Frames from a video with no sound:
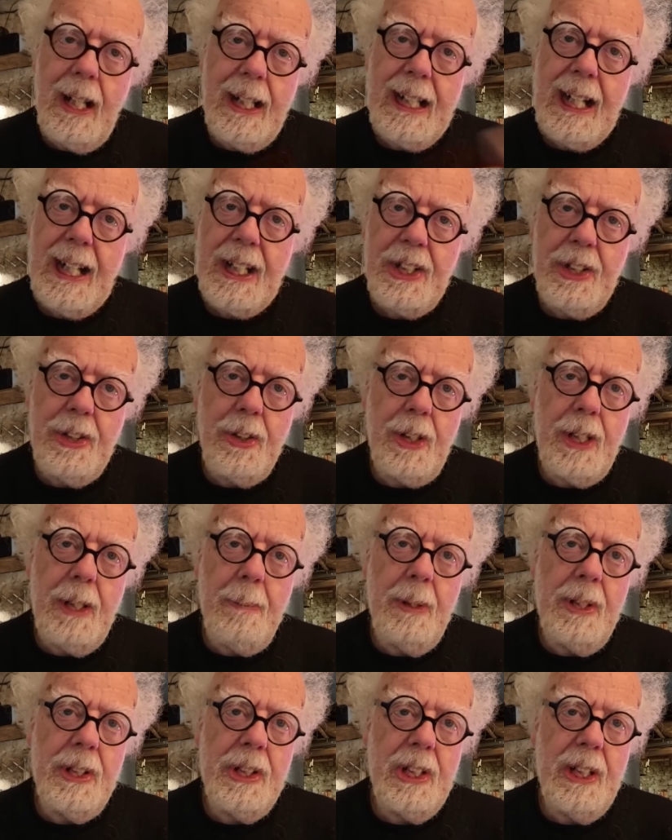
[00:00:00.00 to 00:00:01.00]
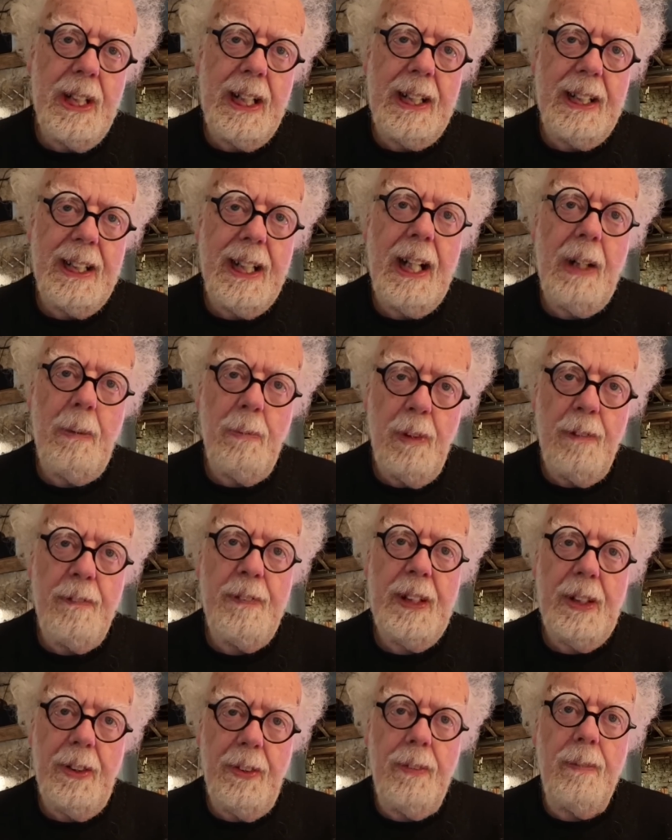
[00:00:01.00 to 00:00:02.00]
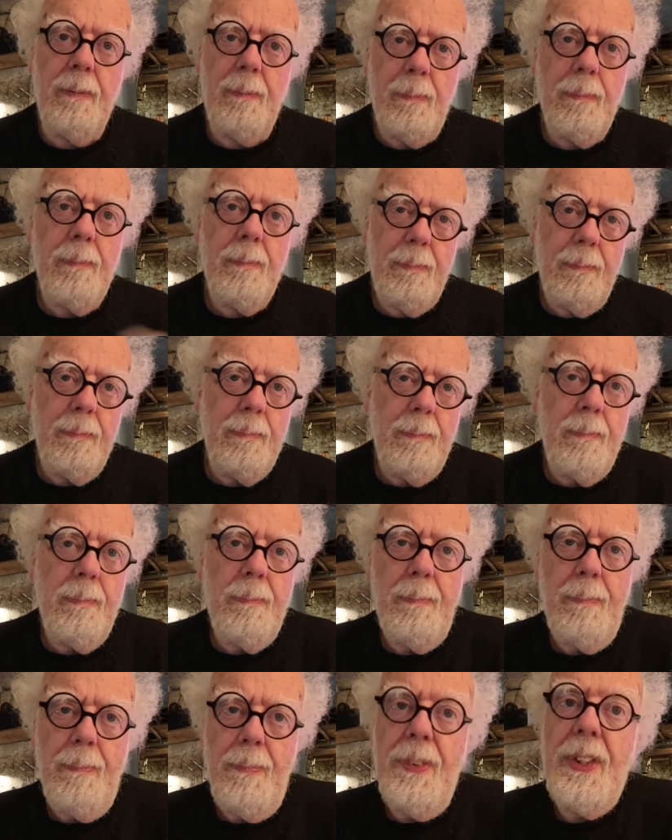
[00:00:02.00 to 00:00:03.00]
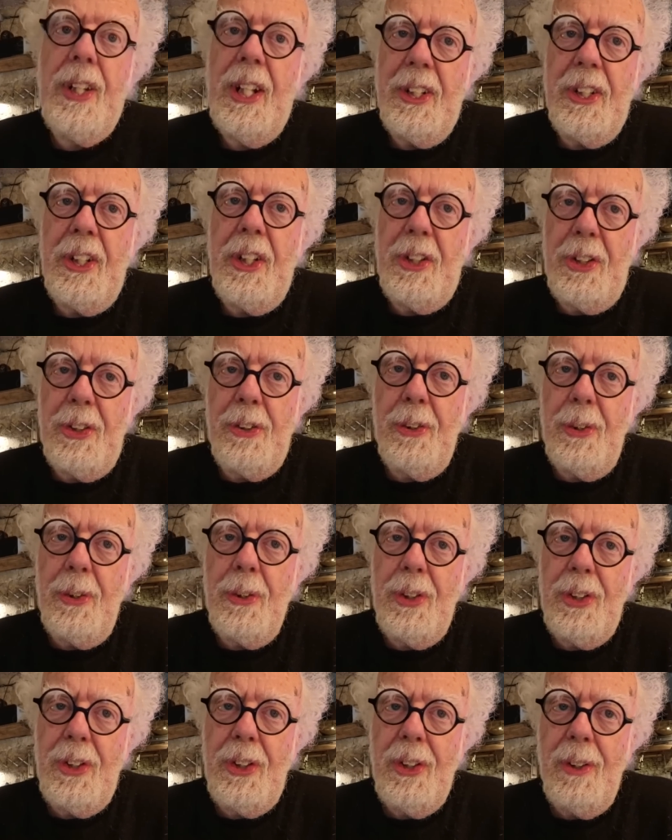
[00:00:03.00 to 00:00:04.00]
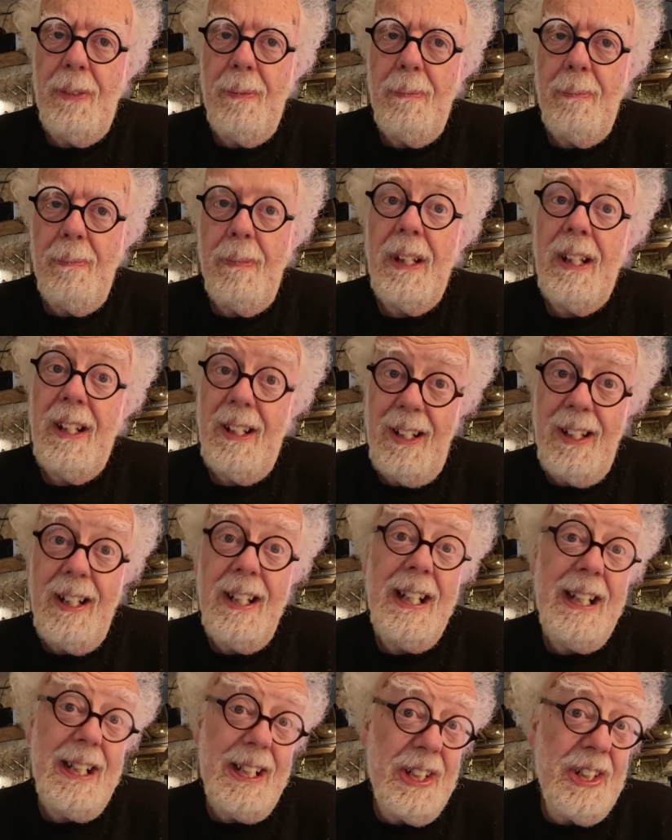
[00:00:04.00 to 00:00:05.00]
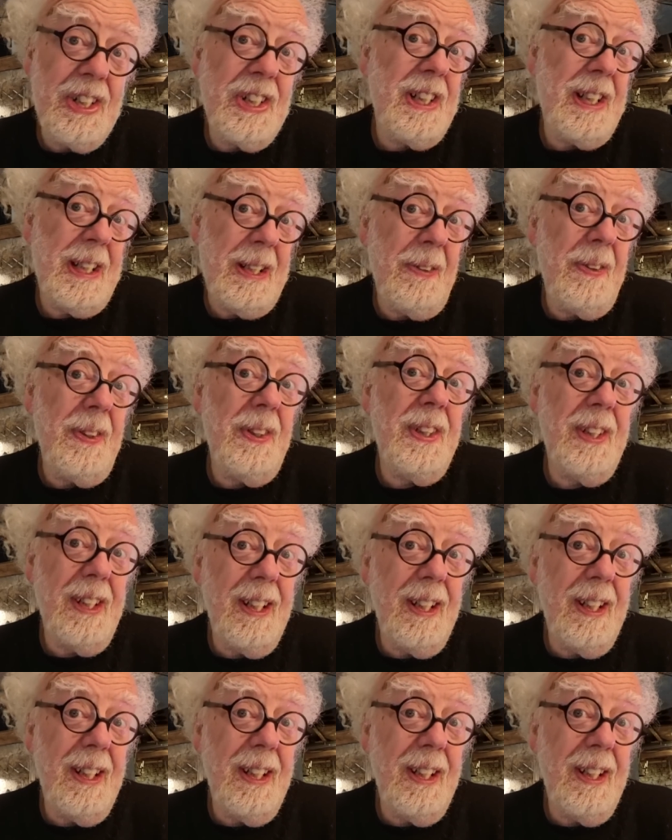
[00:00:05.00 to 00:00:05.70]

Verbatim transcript: I guess documents like that reveal that the truth is out